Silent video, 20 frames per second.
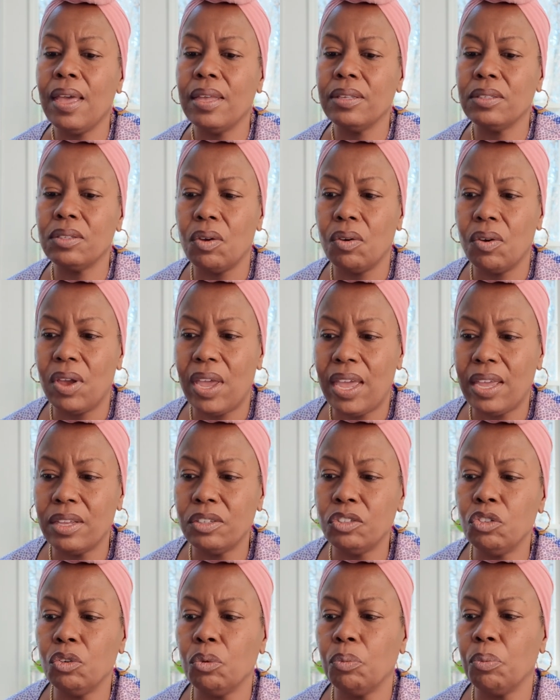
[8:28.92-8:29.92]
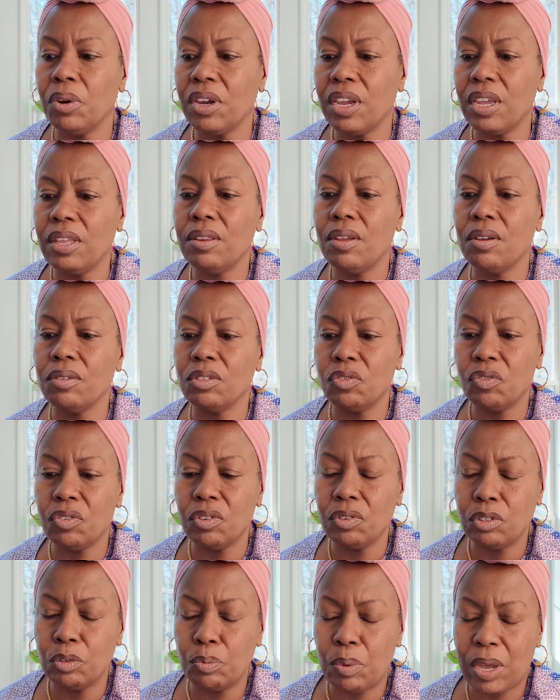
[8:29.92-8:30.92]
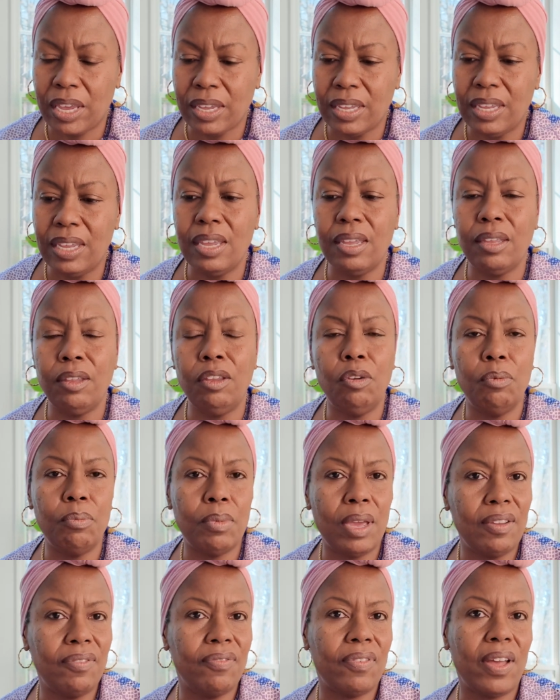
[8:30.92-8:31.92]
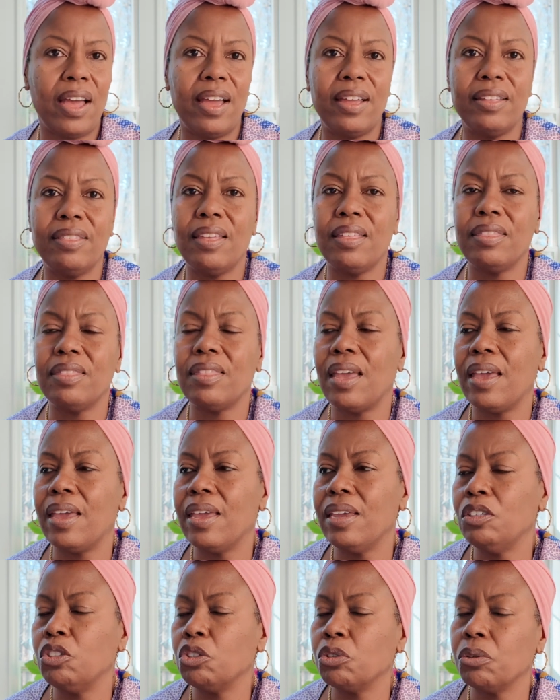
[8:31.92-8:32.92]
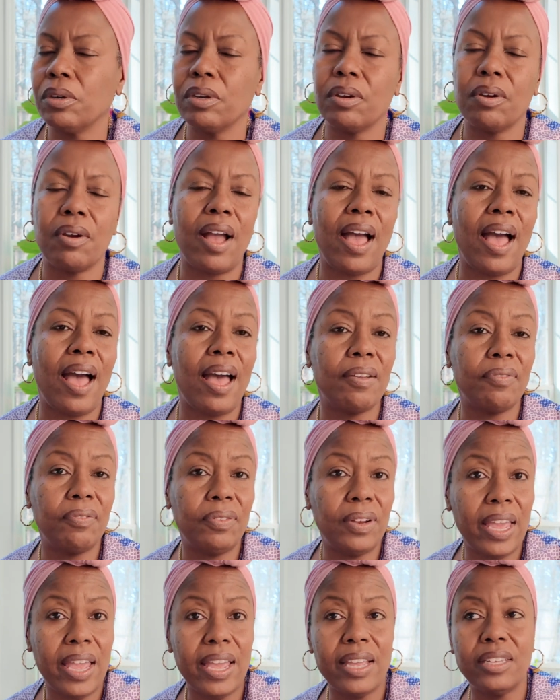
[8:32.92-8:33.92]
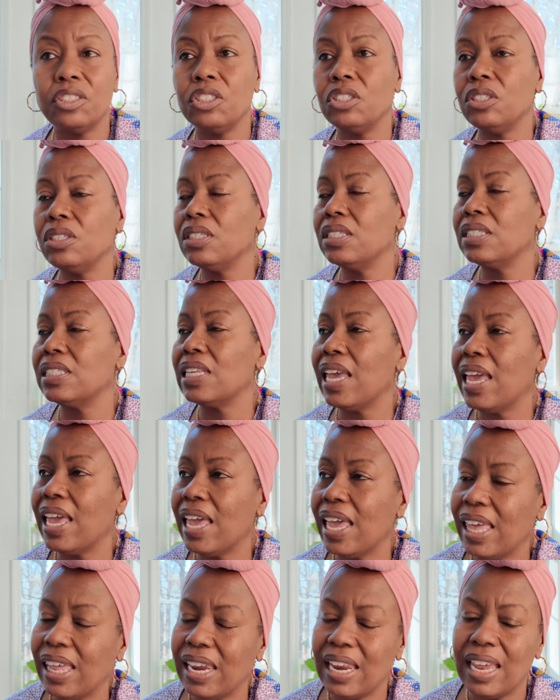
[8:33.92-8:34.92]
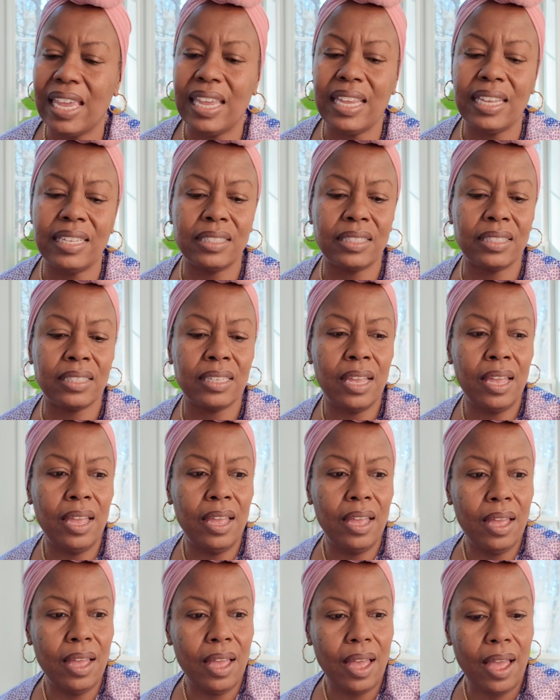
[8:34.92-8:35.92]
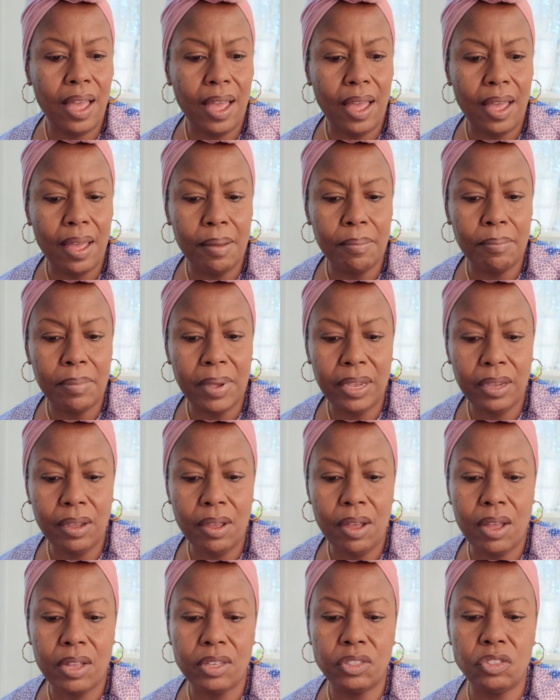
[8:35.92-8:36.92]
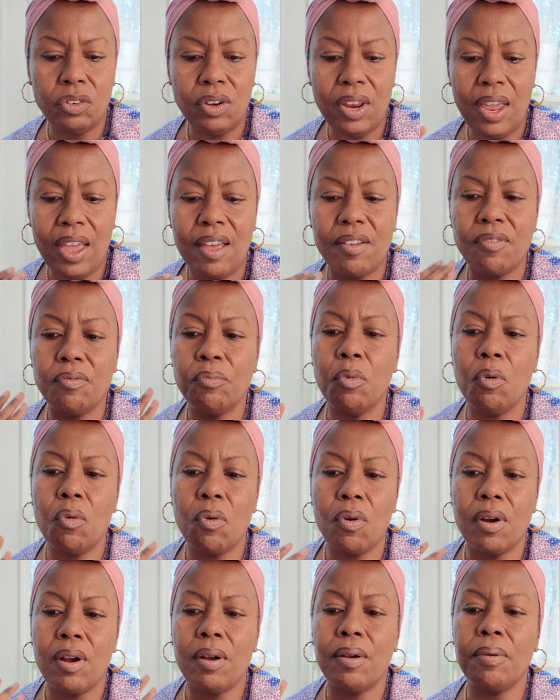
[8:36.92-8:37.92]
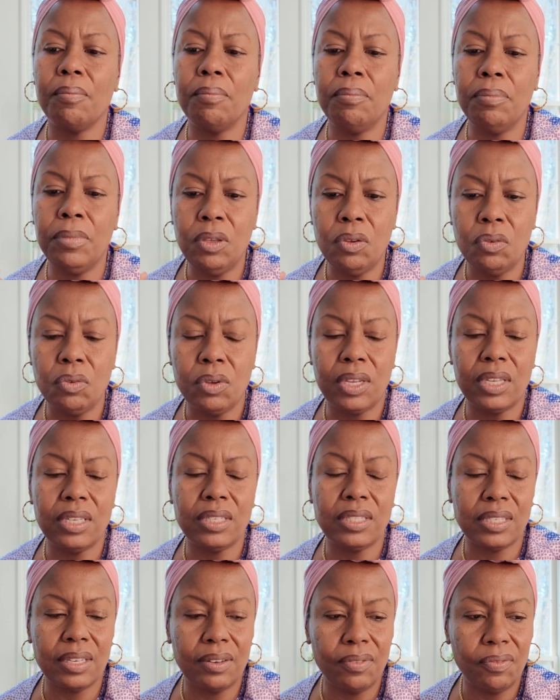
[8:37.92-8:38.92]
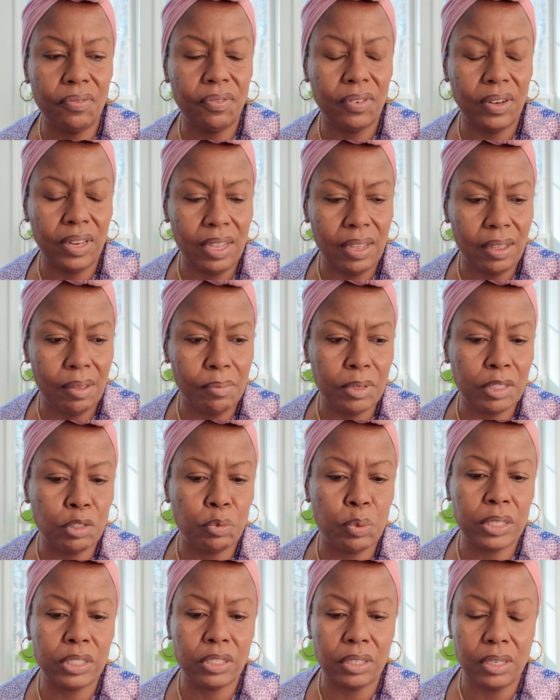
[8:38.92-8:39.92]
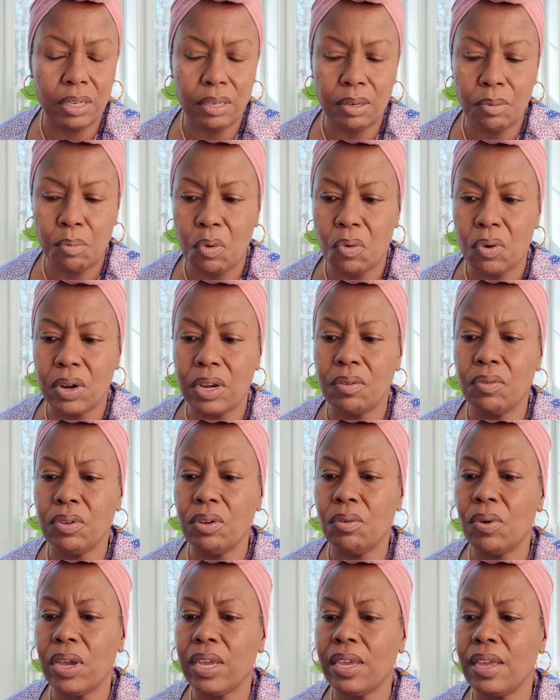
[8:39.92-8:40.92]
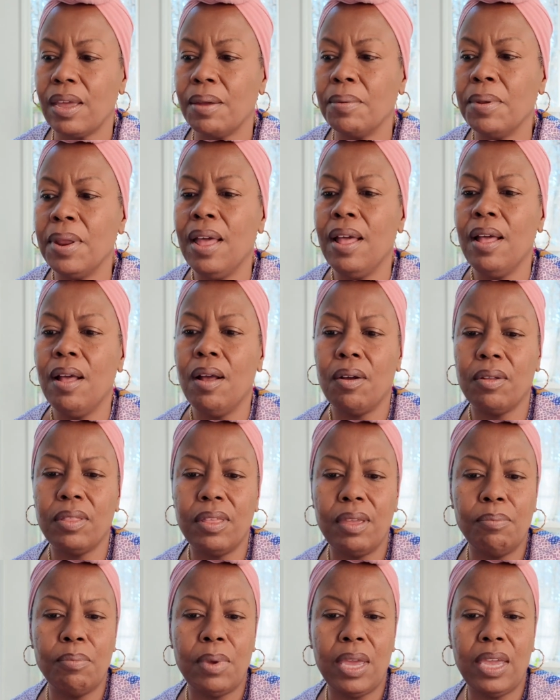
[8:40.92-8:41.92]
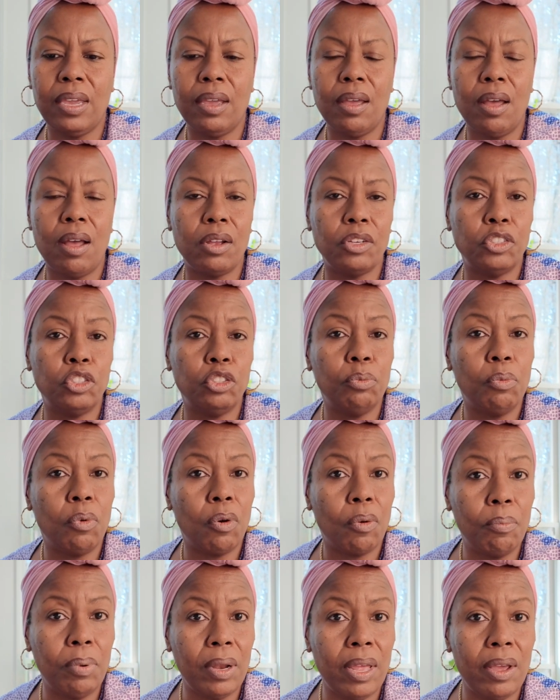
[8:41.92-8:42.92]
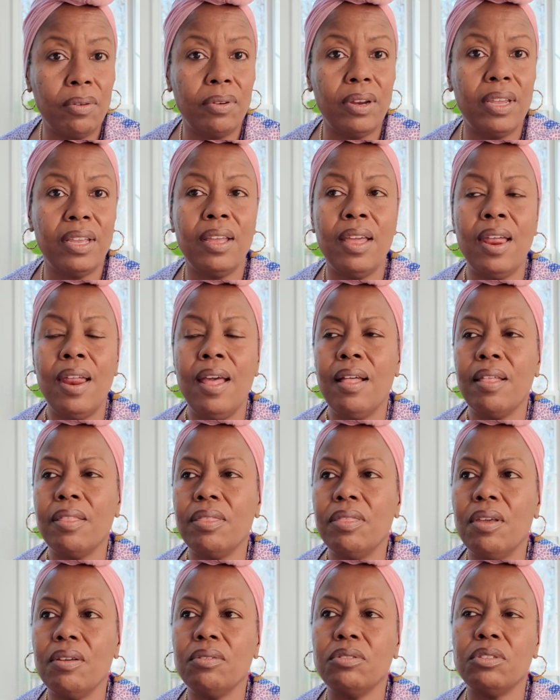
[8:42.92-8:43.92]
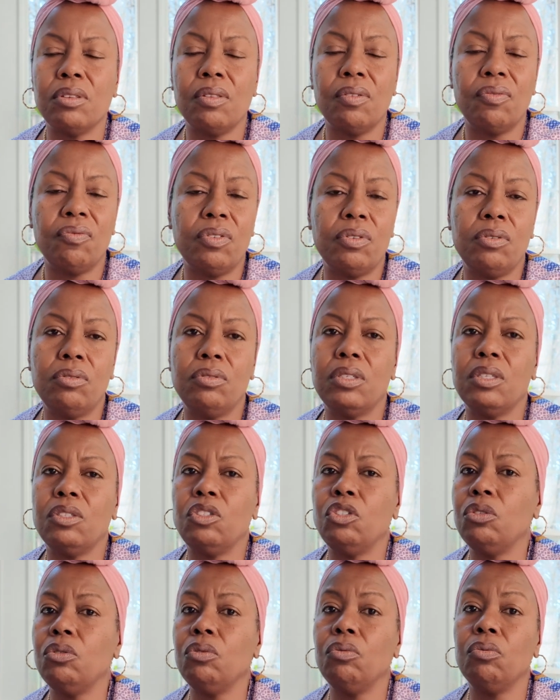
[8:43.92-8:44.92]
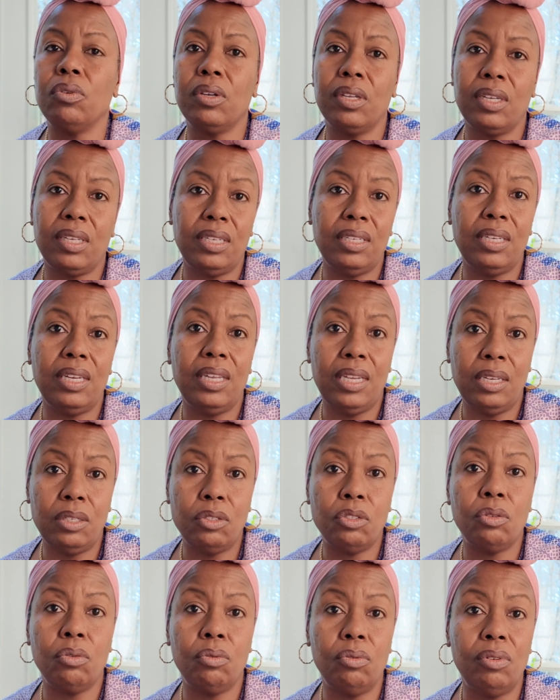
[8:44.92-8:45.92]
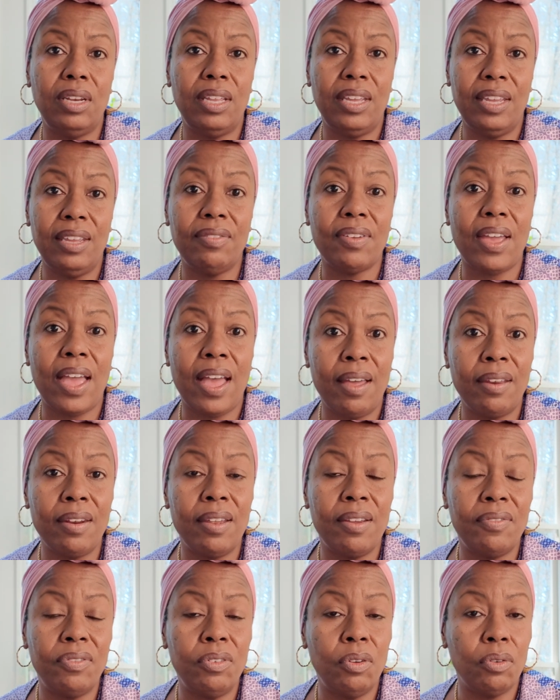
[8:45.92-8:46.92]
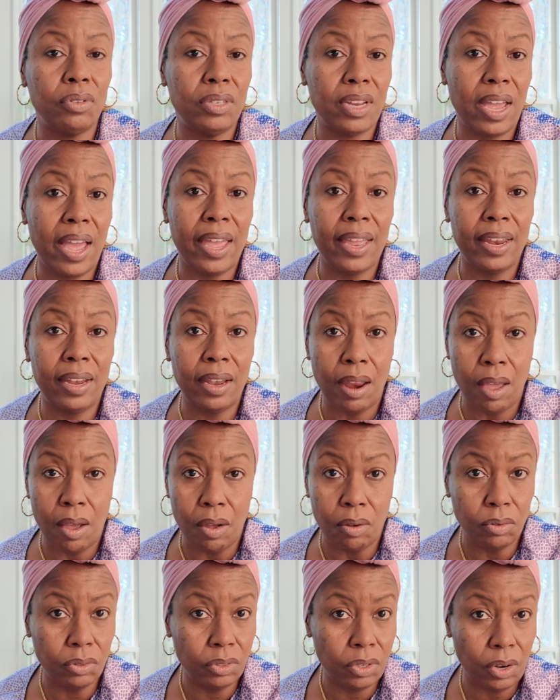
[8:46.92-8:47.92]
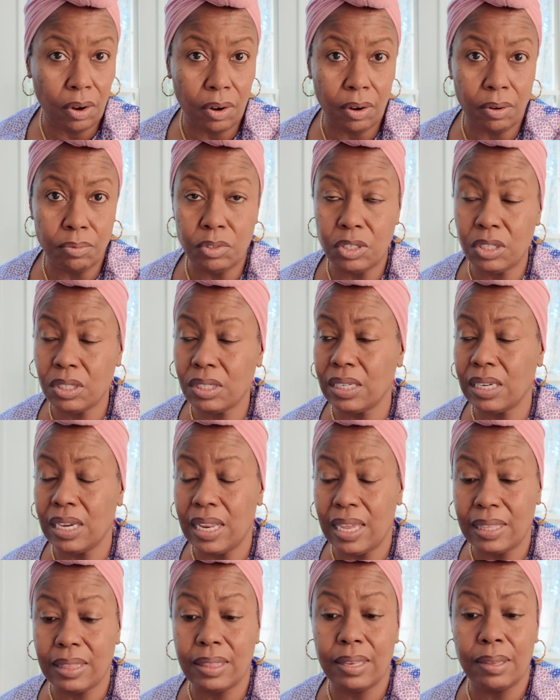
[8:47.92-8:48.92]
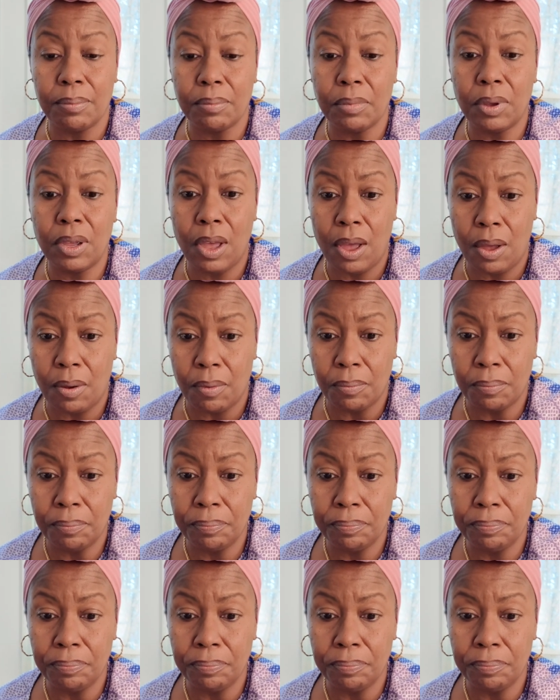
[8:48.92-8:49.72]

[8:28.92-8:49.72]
So as you're bringing those foods back in, you may find that they trigger hot flashes, headaches, may cause you to have more mucus and phlegm, especially in the morning when you wake up, or they may cause you more bloating. Those are the foods that you really need to leave out of your diet long term. Just let them go,